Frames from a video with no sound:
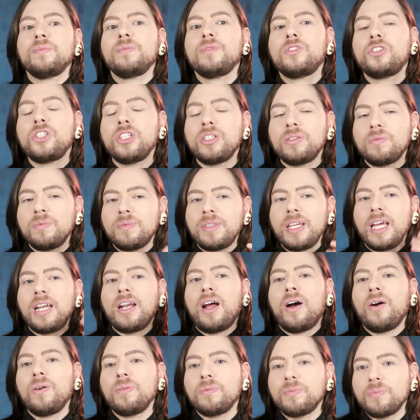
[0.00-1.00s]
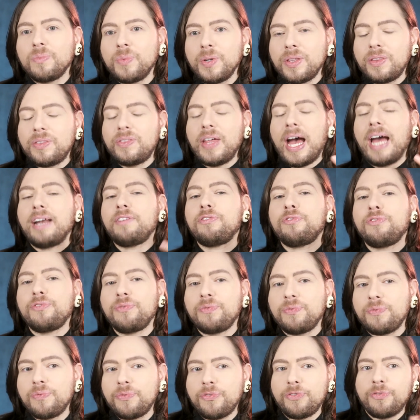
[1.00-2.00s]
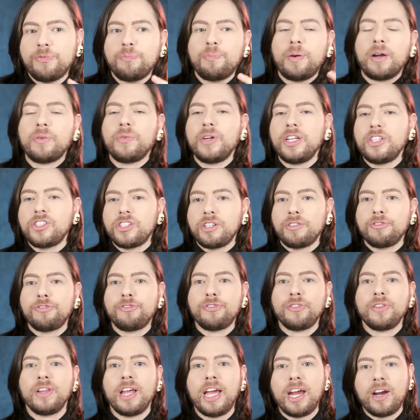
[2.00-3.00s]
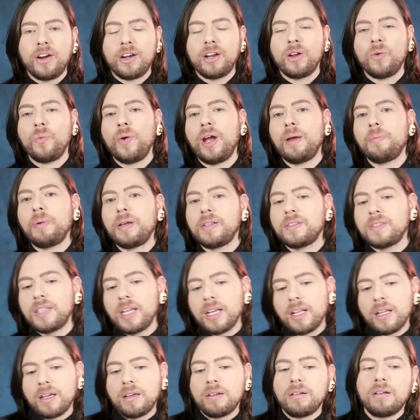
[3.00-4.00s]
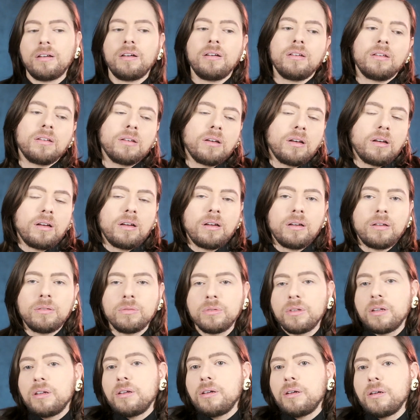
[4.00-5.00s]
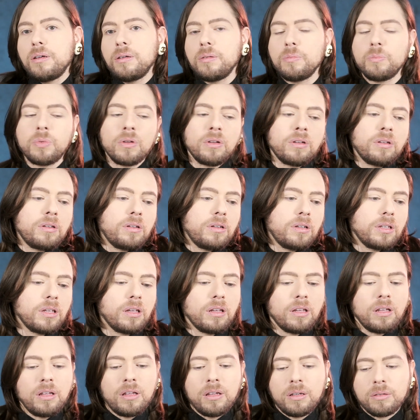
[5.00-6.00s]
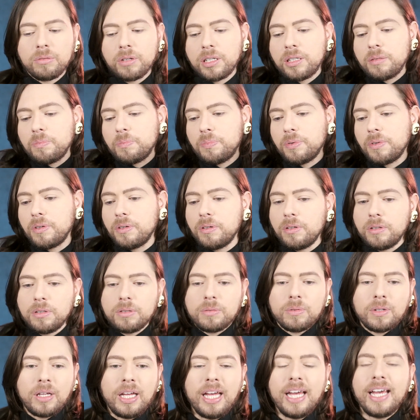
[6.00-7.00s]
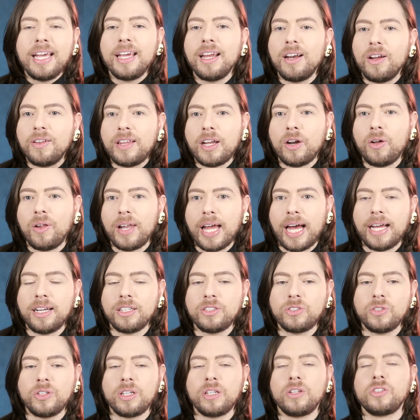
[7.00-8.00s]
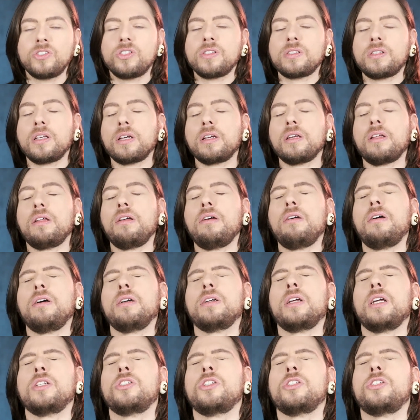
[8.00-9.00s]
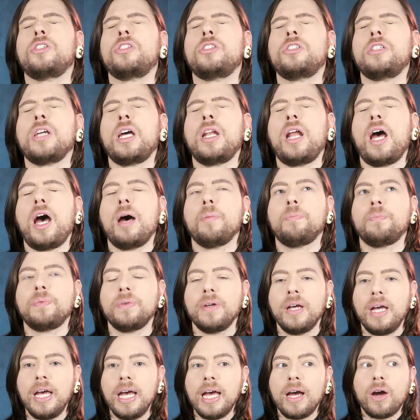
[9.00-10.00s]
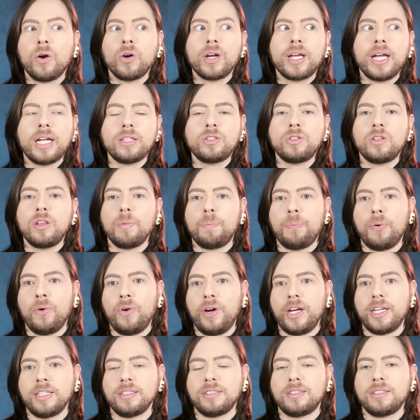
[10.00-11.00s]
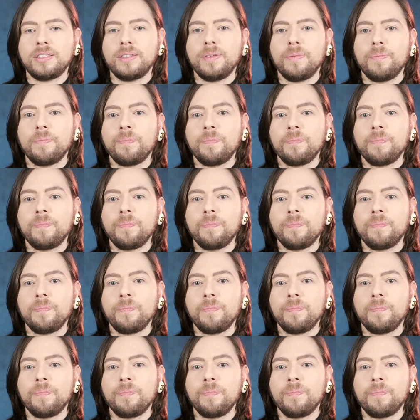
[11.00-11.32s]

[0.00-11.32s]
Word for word: She, you know, with that Parisian flair in a way, by saying like, oh, yeah, blah, yeah, read a book, blah. You know, that whole attitude, and you're just like, oh, God, just shut up or get to the point.